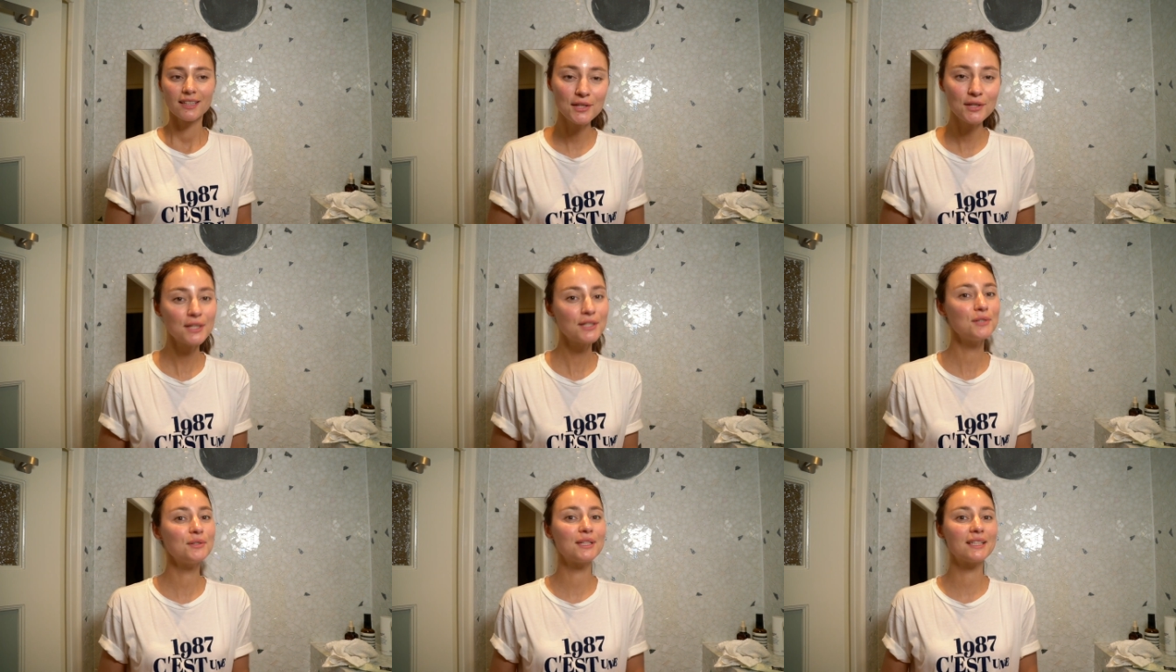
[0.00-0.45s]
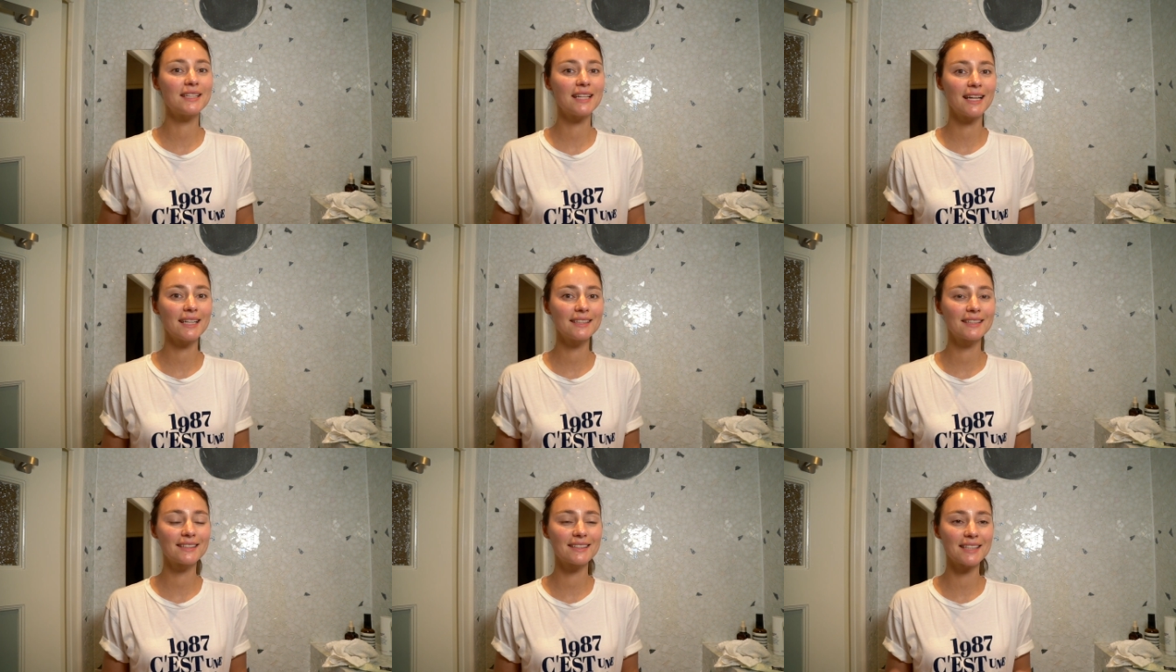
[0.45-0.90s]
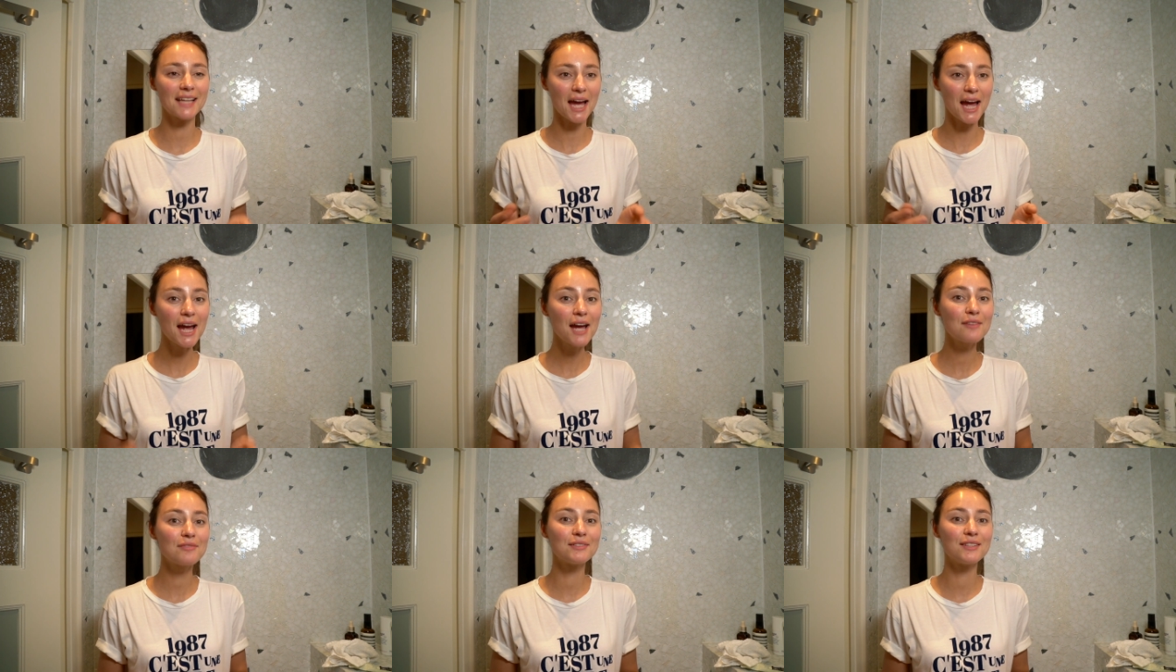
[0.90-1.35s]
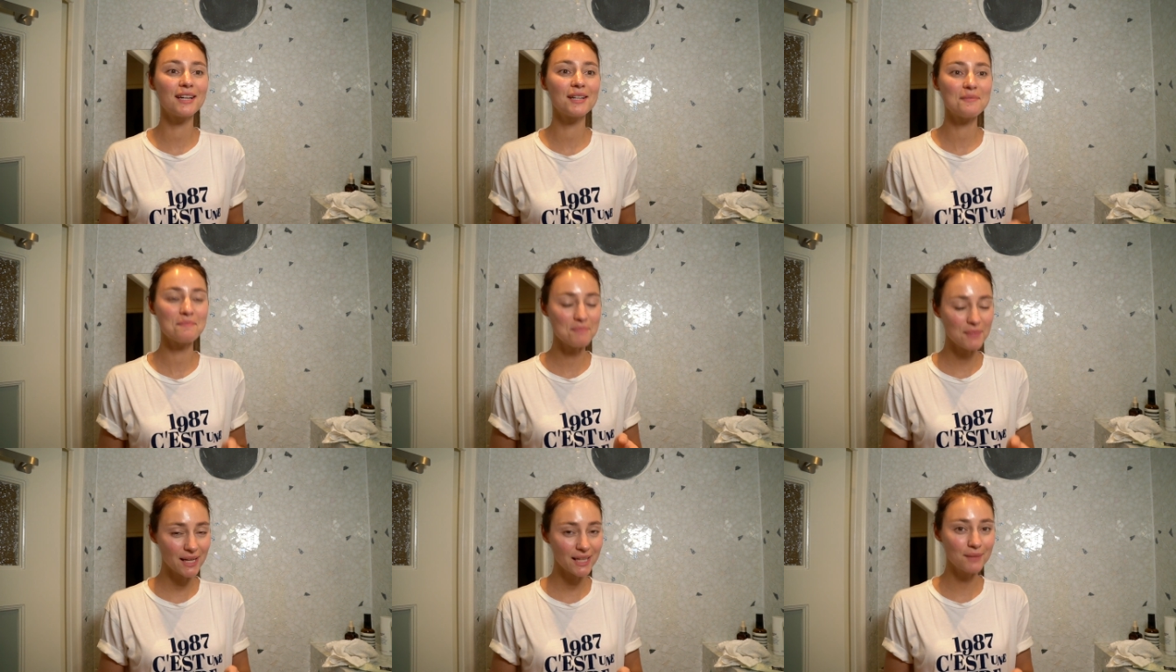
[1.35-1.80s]
You can do the tests, I have
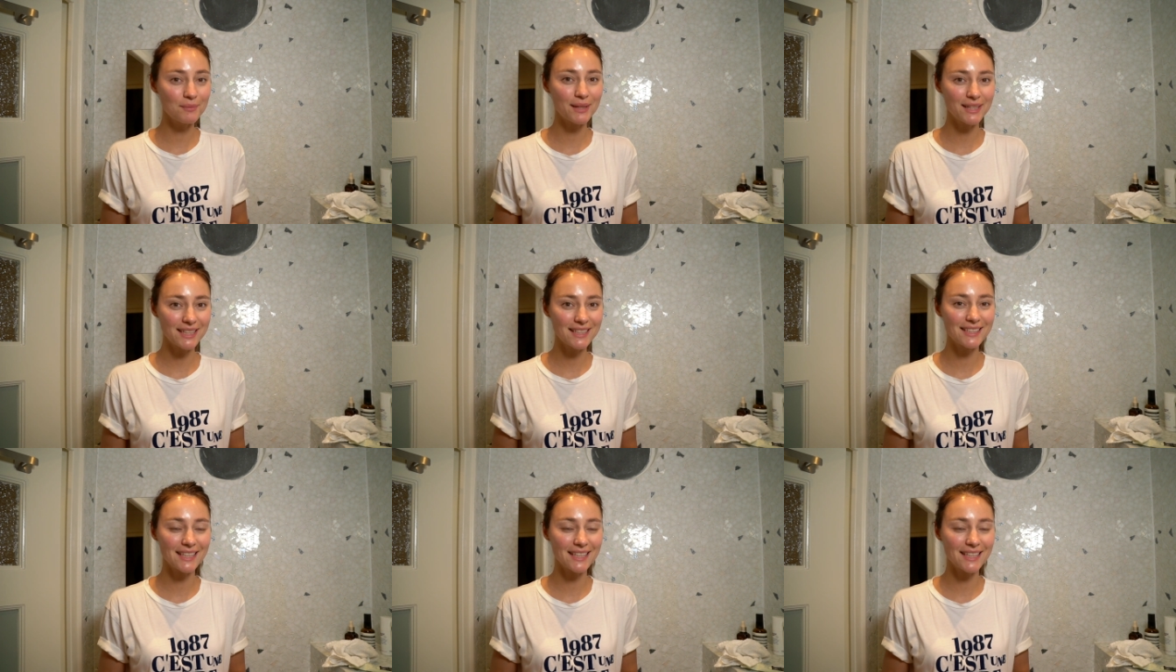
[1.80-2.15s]
done many